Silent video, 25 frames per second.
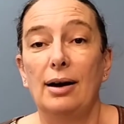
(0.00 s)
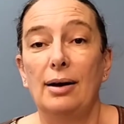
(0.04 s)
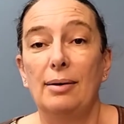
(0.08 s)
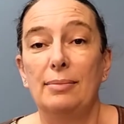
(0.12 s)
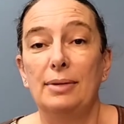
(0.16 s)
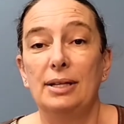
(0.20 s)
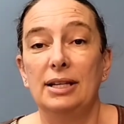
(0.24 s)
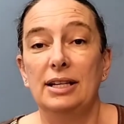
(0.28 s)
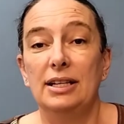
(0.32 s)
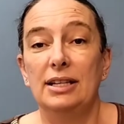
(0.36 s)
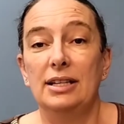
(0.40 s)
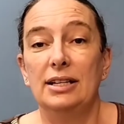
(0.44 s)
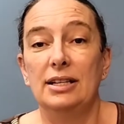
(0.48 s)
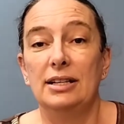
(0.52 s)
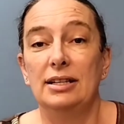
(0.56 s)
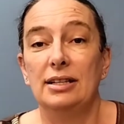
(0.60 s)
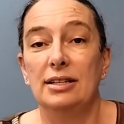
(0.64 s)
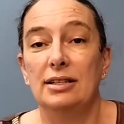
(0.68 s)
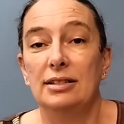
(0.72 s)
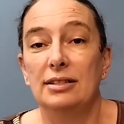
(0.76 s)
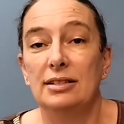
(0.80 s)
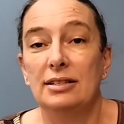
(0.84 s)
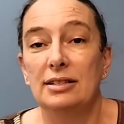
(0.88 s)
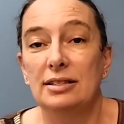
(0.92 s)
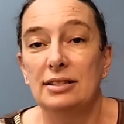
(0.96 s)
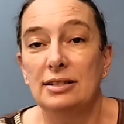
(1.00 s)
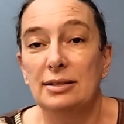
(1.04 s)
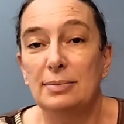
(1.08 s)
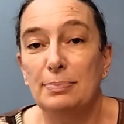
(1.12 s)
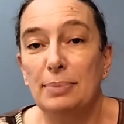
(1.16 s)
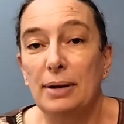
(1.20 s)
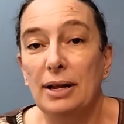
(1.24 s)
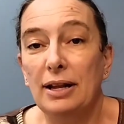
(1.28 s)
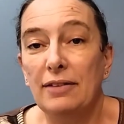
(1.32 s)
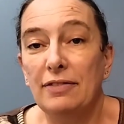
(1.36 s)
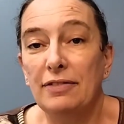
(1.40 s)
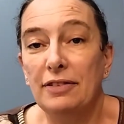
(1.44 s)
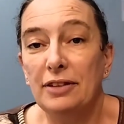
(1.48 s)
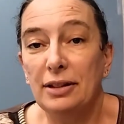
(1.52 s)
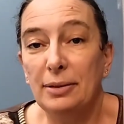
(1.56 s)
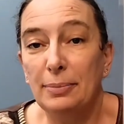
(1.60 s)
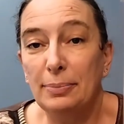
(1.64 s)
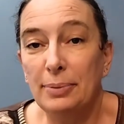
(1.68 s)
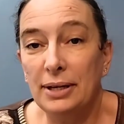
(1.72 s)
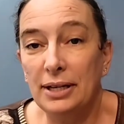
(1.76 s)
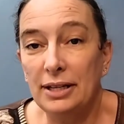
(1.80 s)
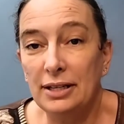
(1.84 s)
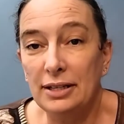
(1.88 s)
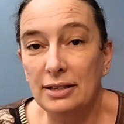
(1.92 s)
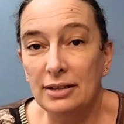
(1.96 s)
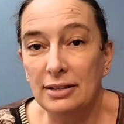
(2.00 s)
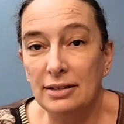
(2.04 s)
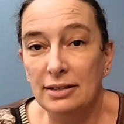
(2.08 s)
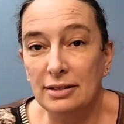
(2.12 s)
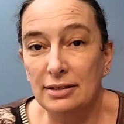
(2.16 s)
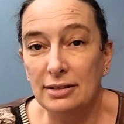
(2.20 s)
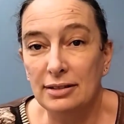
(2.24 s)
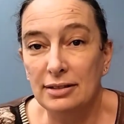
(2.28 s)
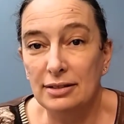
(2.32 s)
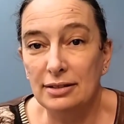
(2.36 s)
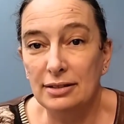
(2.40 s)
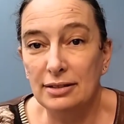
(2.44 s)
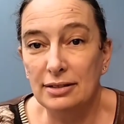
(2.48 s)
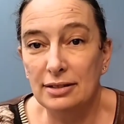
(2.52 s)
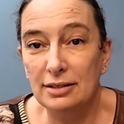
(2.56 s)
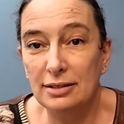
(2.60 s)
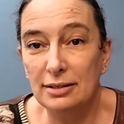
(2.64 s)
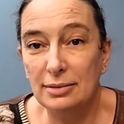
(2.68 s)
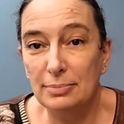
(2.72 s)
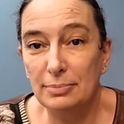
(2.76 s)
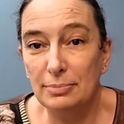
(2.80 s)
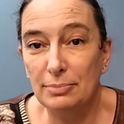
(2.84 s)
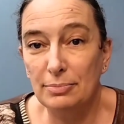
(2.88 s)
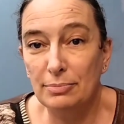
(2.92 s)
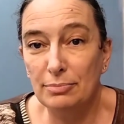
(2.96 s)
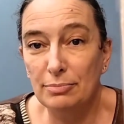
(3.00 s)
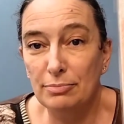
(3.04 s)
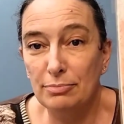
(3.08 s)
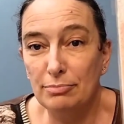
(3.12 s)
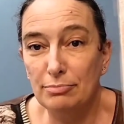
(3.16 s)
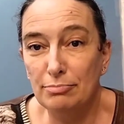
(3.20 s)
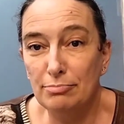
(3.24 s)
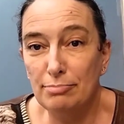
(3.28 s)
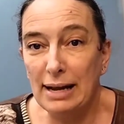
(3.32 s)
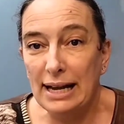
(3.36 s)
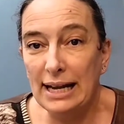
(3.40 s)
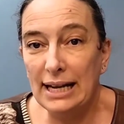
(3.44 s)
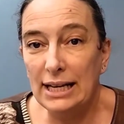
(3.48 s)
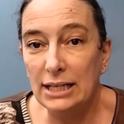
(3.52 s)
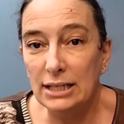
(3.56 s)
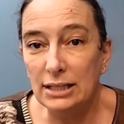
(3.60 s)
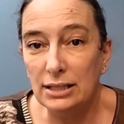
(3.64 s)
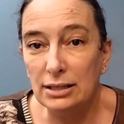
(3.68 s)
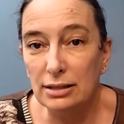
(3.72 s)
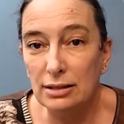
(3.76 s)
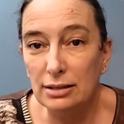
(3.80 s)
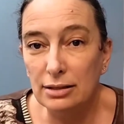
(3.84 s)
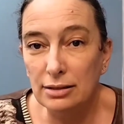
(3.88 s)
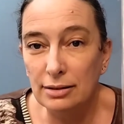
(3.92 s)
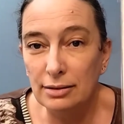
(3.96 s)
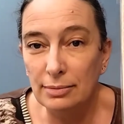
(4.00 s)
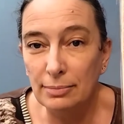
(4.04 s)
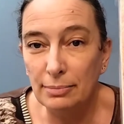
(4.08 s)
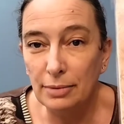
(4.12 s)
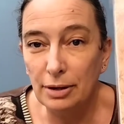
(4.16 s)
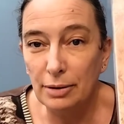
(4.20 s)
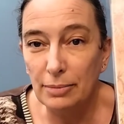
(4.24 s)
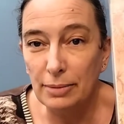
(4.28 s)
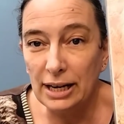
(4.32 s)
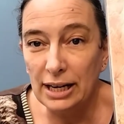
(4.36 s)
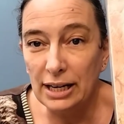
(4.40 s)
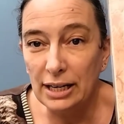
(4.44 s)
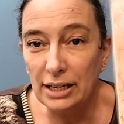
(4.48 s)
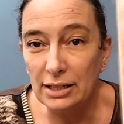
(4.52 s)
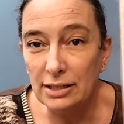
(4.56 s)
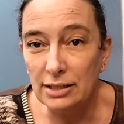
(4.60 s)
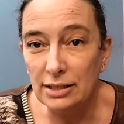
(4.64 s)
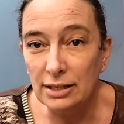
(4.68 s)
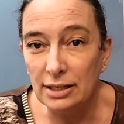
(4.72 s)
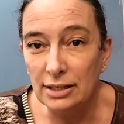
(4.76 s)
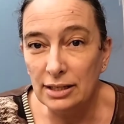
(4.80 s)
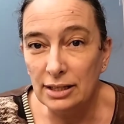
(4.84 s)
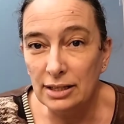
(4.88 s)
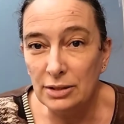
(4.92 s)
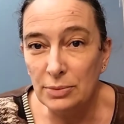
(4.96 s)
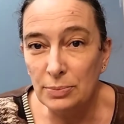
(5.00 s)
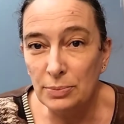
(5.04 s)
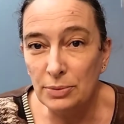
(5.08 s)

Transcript: is Bella Filipina's Maiden, Mermaid, and as per